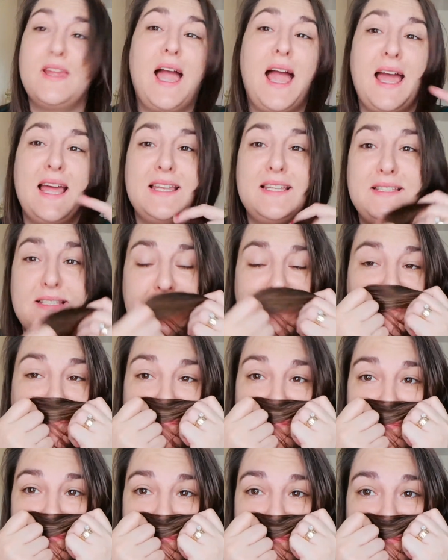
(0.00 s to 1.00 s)
and
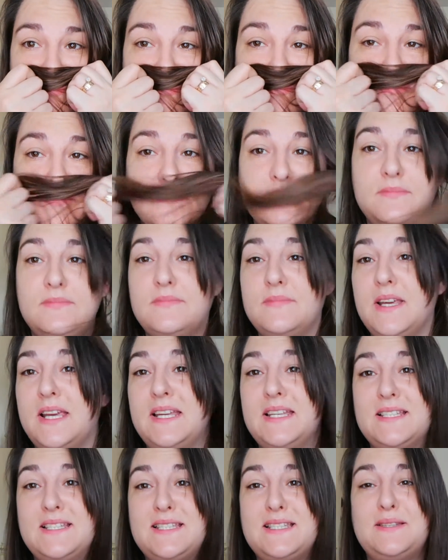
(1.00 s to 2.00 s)

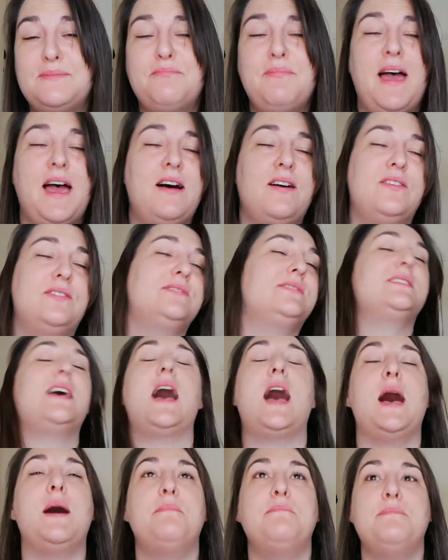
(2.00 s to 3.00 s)
it smells
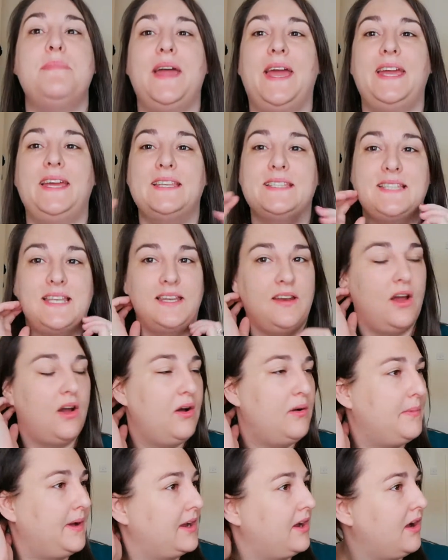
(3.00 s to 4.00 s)
amazing.
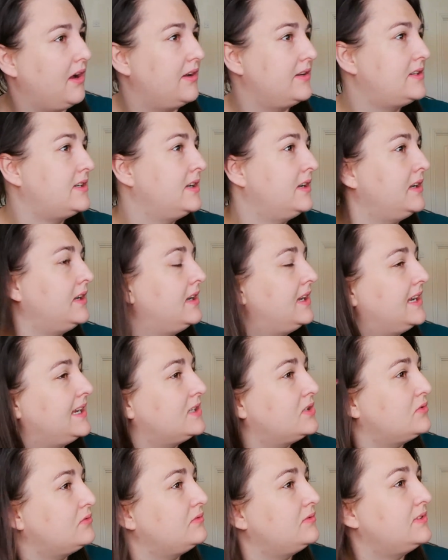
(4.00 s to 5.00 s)
Oh my god,
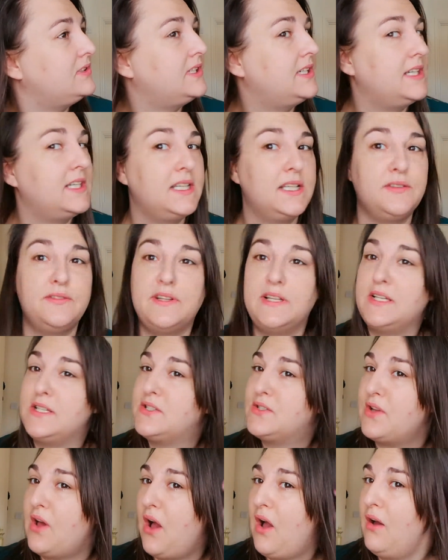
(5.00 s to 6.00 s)
it's really, really
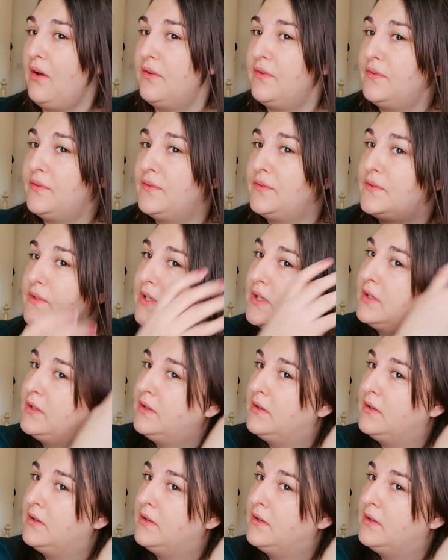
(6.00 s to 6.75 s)
soft,